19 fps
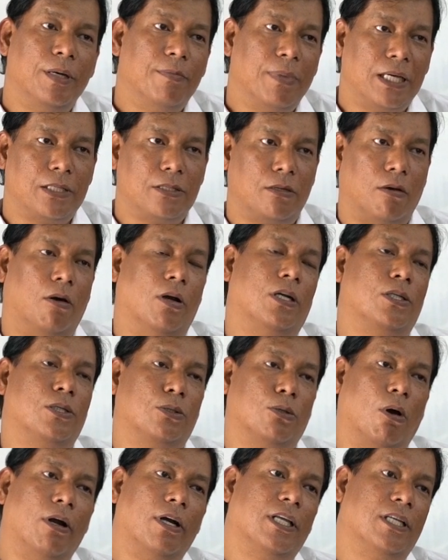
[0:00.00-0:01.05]
by sort?
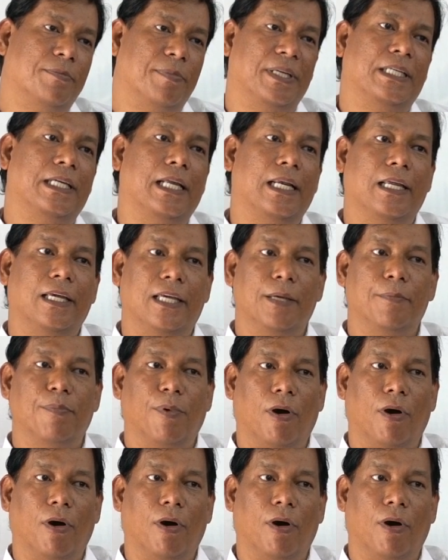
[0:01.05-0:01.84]
Sort is basically keep